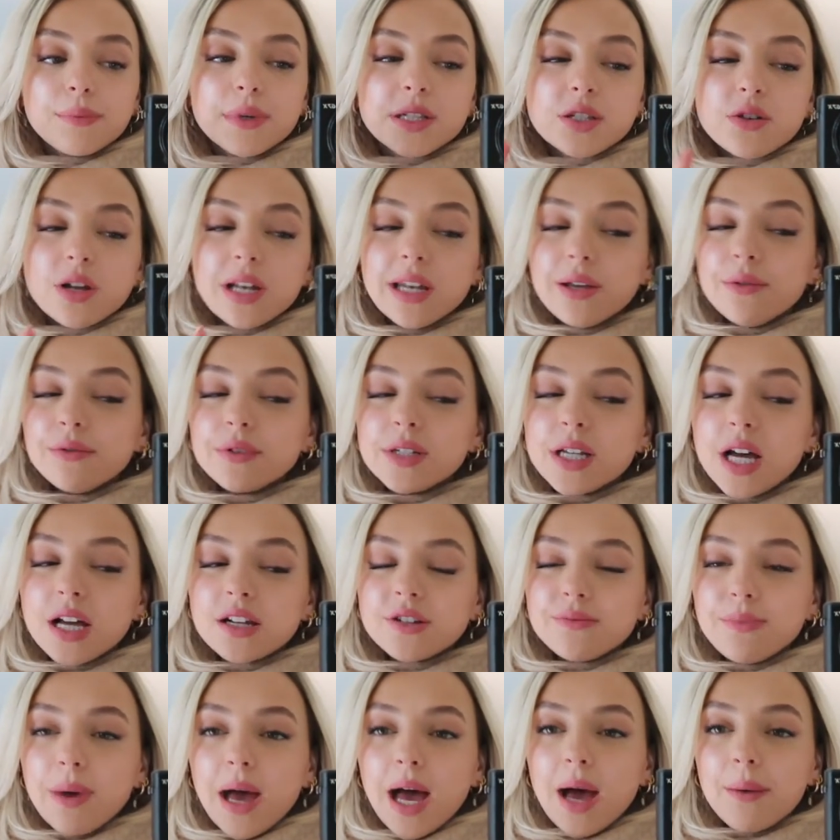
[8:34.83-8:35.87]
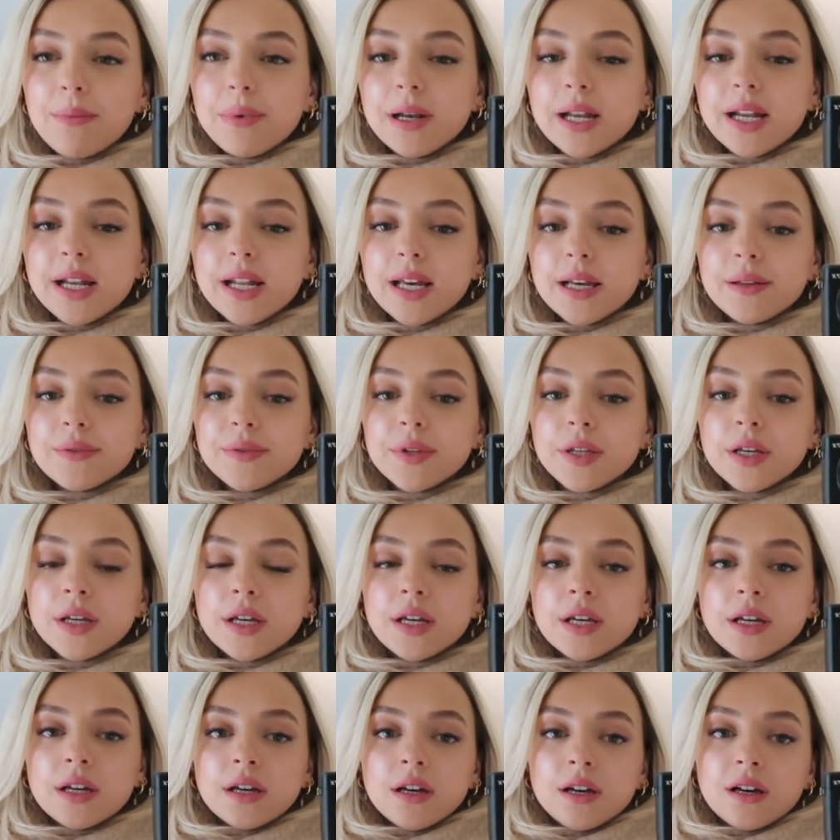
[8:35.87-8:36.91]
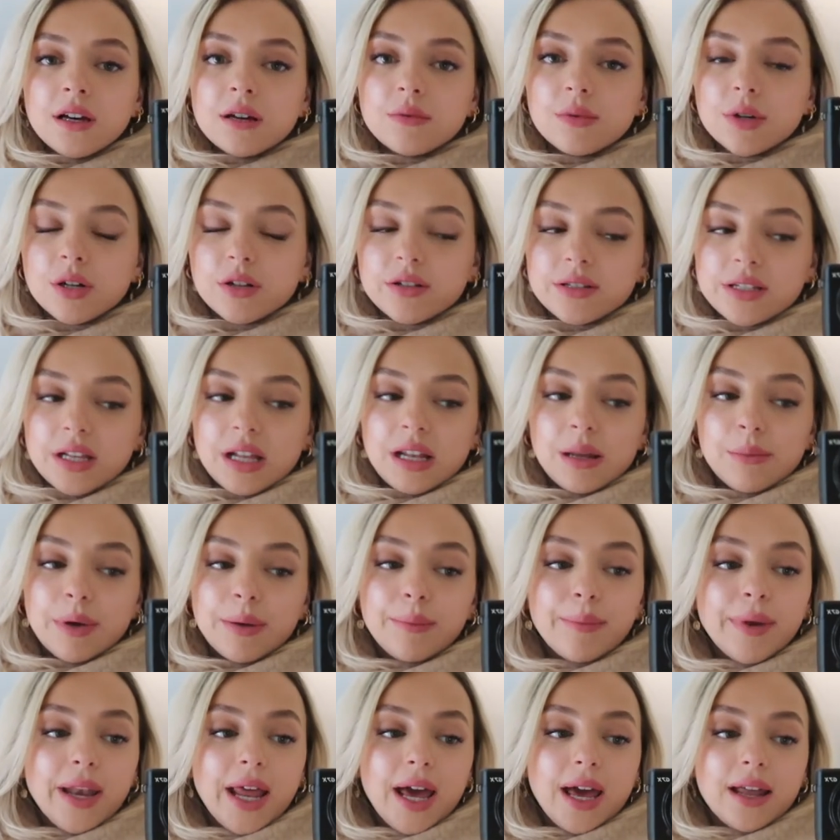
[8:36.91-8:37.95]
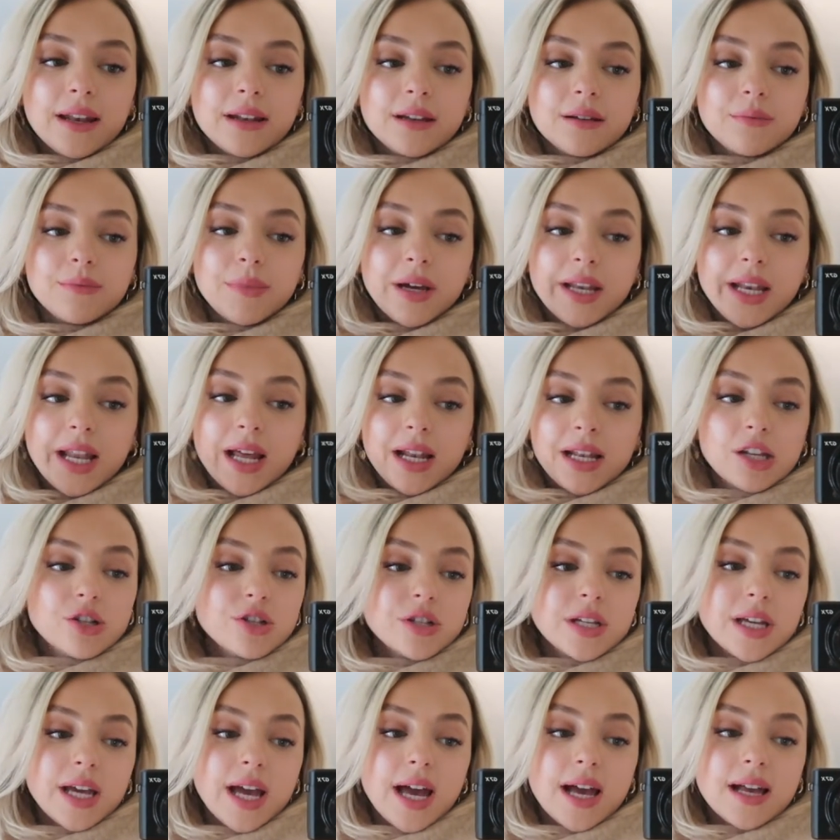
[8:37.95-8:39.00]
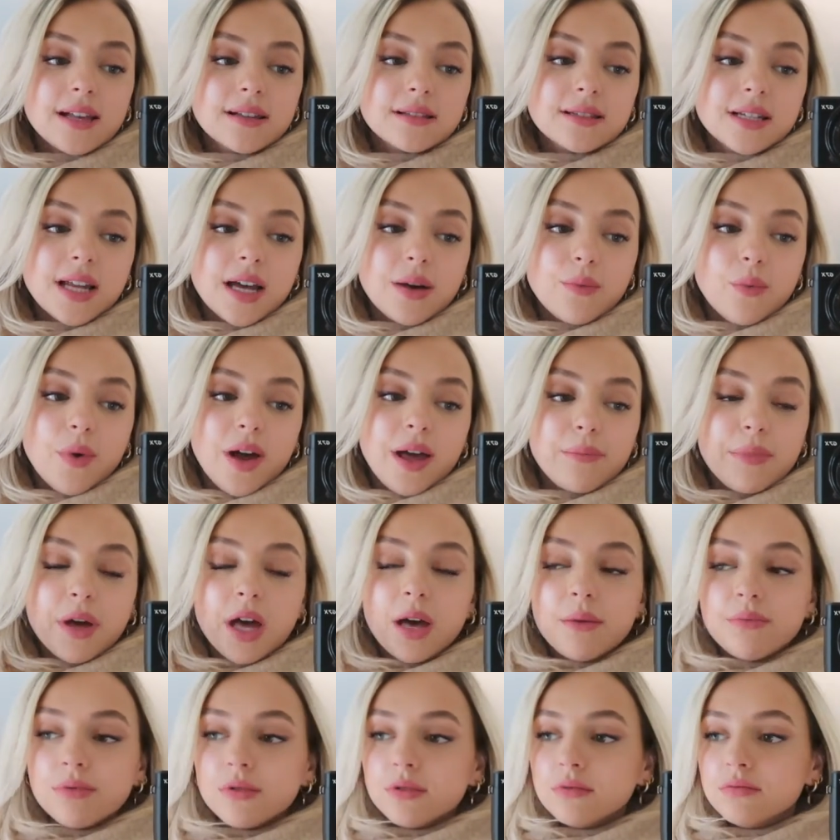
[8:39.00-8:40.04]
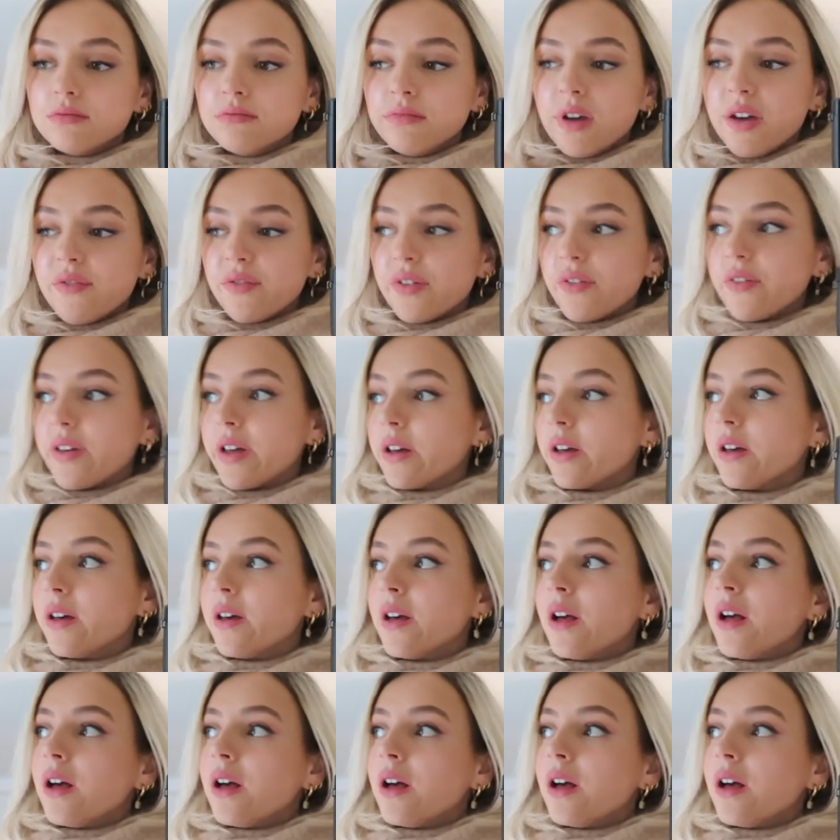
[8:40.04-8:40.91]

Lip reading: It's got a little touch of purple in it. Oh my god, I sound like my nan. My nan literally has to wear purple, everything.